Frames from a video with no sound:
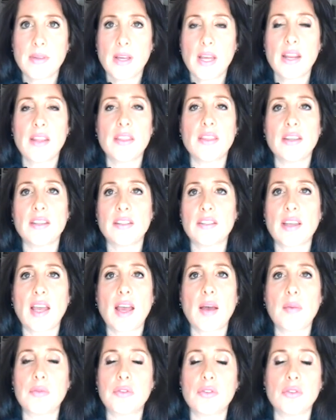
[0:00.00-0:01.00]
And I think it's
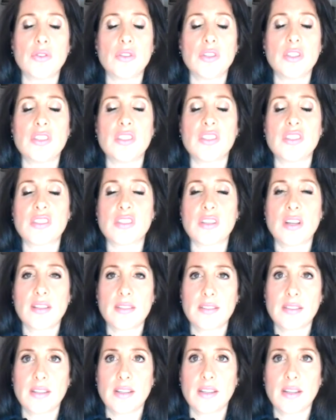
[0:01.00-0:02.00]
absolutely
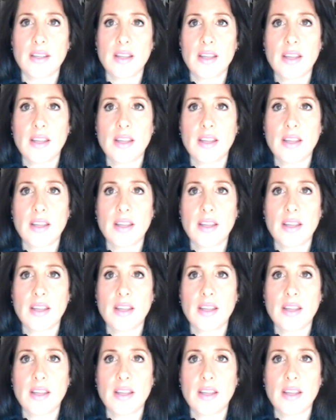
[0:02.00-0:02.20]
disgusting.